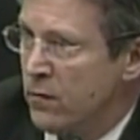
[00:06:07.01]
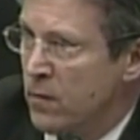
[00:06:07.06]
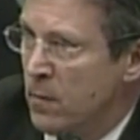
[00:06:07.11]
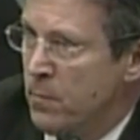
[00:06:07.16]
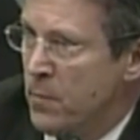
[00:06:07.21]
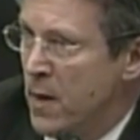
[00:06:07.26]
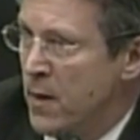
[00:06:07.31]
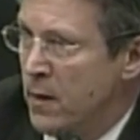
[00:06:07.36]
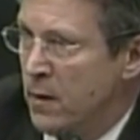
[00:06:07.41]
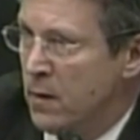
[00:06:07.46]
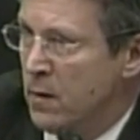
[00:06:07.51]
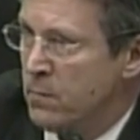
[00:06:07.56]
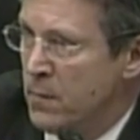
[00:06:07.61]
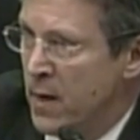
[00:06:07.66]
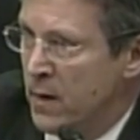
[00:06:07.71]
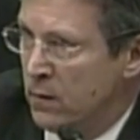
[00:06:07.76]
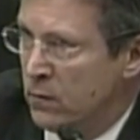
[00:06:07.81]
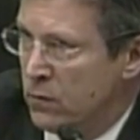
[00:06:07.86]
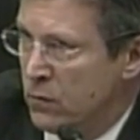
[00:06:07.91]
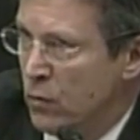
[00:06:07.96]
a penny can make
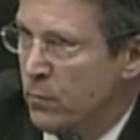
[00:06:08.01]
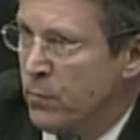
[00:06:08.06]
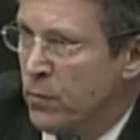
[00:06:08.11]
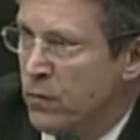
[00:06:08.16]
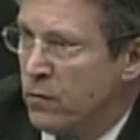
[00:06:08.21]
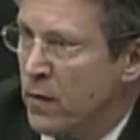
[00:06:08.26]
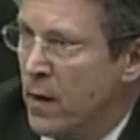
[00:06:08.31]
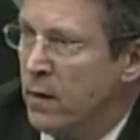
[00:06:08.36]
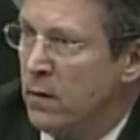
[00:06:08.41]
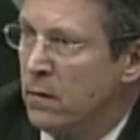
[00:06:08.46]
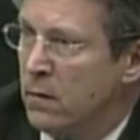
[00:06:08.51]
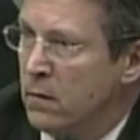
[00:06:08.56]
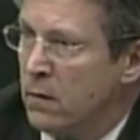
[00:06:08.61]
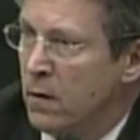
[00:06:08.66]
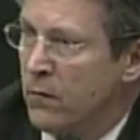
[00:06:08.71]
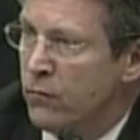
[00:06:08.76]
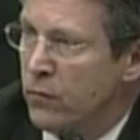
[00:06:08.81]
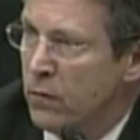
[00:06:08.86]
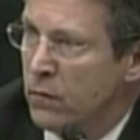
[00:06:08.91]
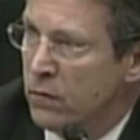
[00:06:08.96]
2%
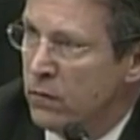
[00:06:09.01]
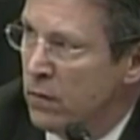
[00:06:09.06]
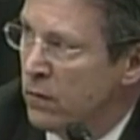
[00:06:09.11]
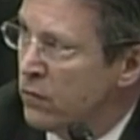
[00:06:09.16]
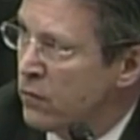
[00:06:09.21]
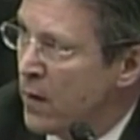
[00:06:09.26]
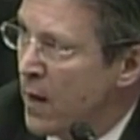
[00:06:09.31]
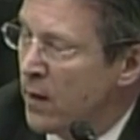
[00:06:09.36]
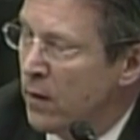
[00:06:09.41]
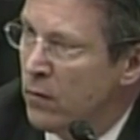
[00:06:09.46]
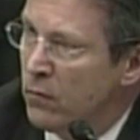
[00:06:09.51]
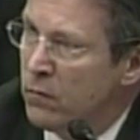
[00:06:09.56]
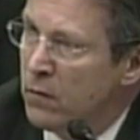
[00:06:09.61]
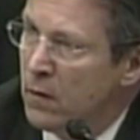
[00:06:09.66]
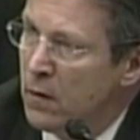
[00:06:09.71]
difference incentive.